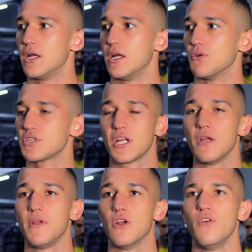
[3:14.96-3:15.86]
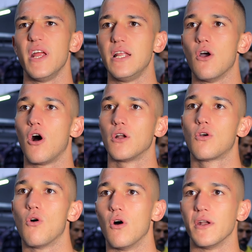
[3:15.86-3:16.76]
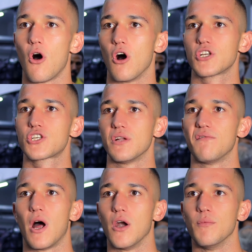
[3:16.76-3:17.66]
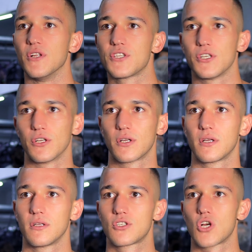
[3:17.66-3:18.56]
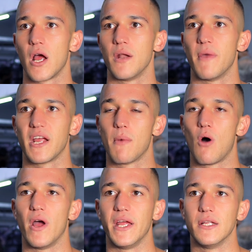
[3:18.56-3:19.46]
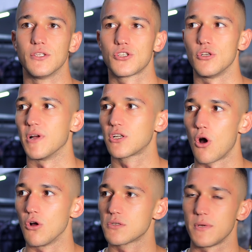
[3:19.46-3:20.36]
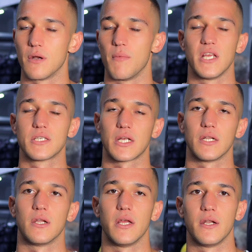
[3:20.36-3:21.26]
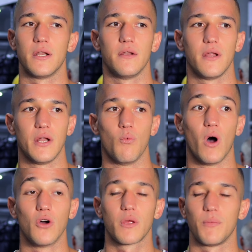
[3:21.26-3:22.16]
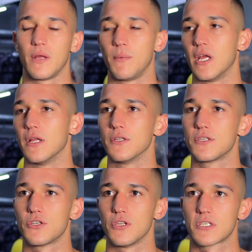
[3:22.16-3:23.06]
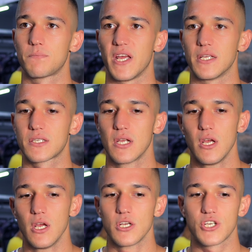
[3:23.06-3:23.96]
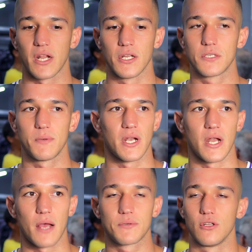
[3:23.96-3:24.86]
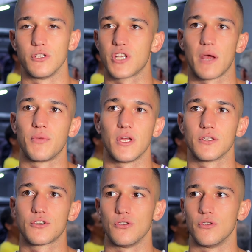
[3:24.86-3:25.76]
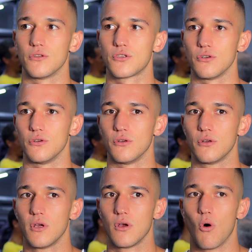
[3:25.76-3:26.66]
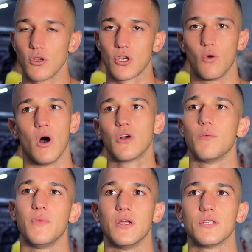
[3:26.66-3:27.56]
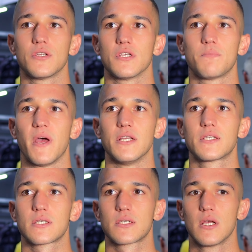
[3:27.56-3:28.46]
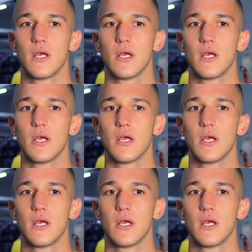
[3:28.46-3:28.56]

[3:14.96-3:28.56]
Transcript: it was going to be a really hardcore and harsh environment to try and make my way into, but Cole's been amazing in welcoming me into the space. Shannon's been an absolute champion to also welcome me into the space.